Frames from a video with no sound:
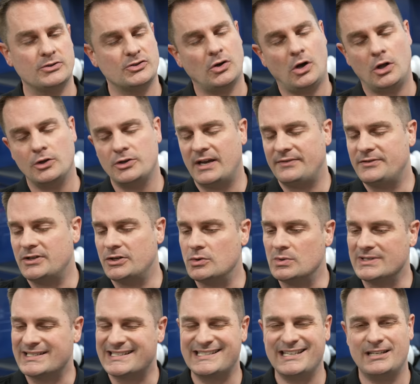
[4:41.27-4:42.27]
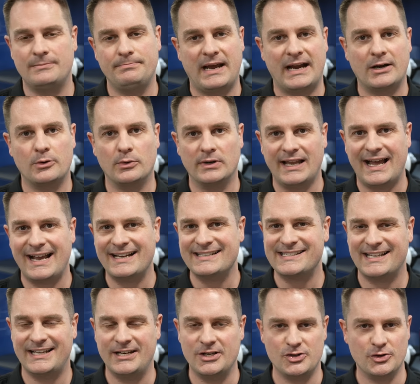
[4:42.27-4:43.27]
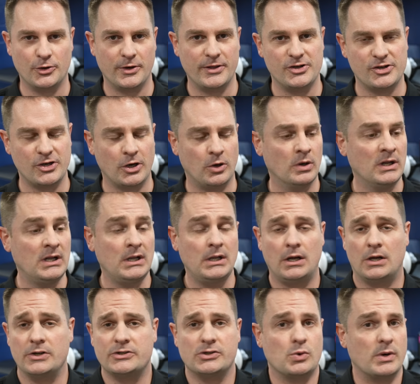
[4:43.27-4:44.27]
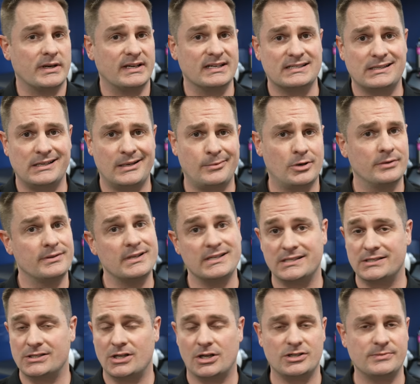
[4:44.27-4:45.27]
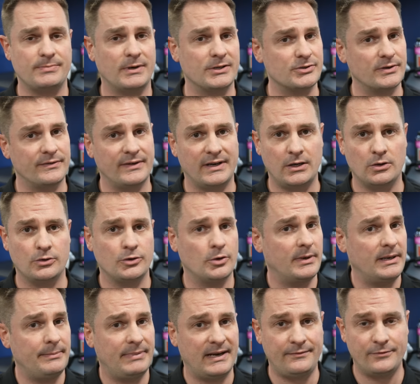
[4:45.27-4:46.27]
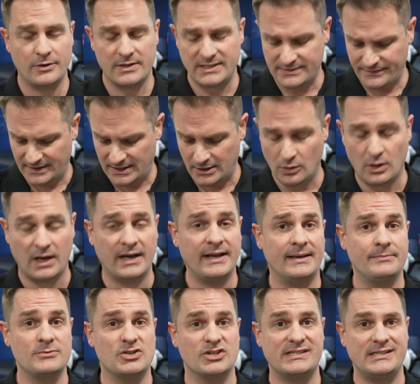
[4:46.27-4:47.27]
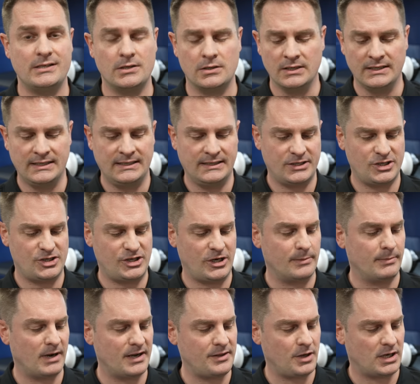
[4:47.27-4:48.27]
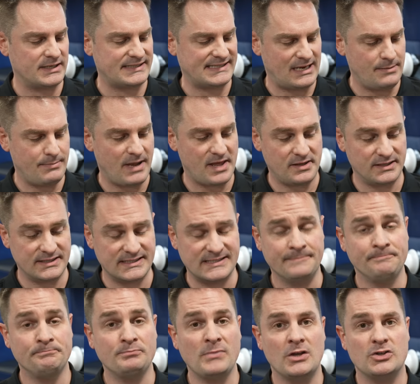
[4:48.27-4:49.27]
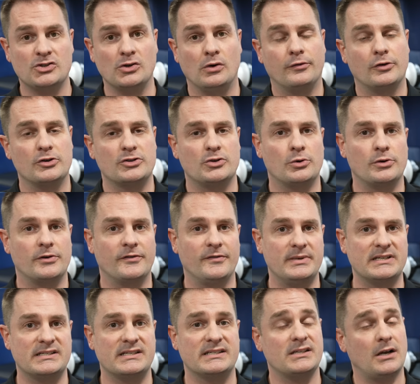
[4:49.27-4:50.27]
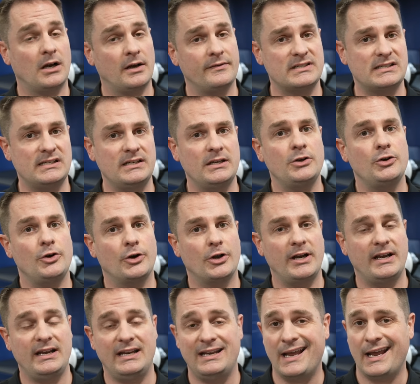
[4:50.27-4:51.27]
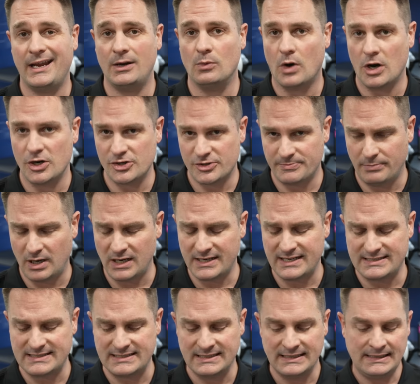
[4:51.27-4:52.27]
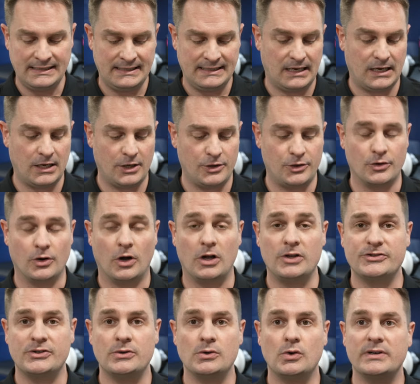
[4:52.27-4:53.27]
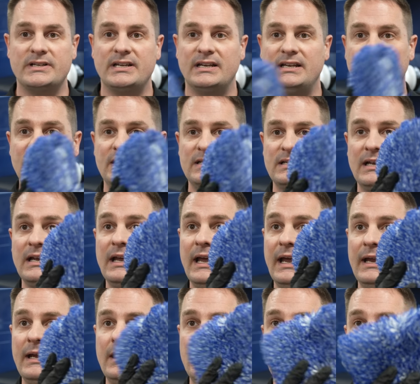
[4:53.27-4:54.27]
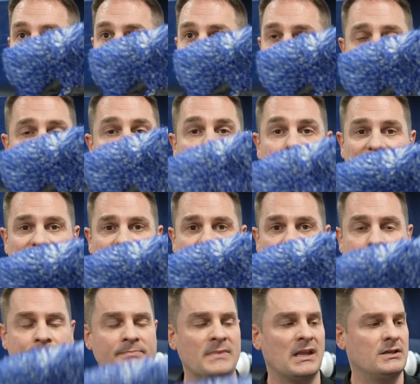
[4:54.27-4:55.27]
So all you have to do is sit back, relax, and enjoy the show. Also, quick disclaimer, this is not a sponsored video. Nobody paid for this video. I am just here to share my thoughts and methods. So first order of business, obviously, you're going to need a wash bucket. You're also going to need a wash media.